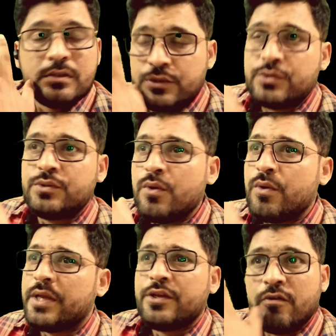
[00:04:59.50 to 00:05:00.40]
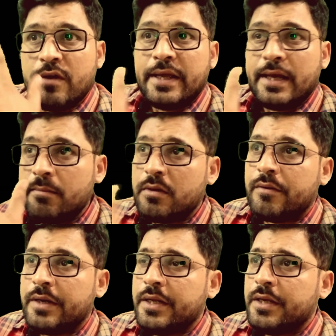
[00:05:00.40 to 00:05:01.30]
you know in your
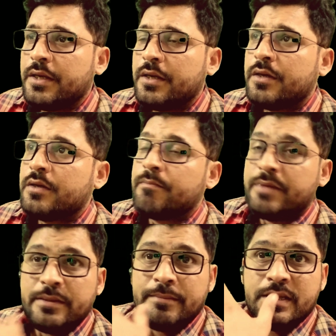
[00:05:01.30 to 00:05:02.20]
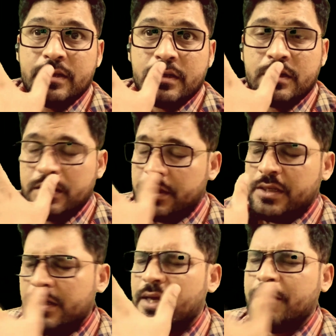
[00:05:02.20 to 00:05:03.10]
vocabulary. Maybe
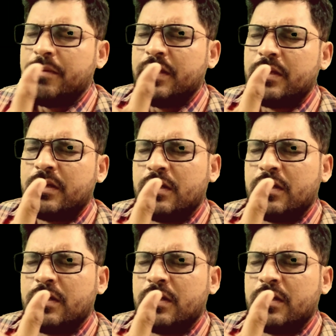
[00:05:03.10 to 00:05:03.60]
it can be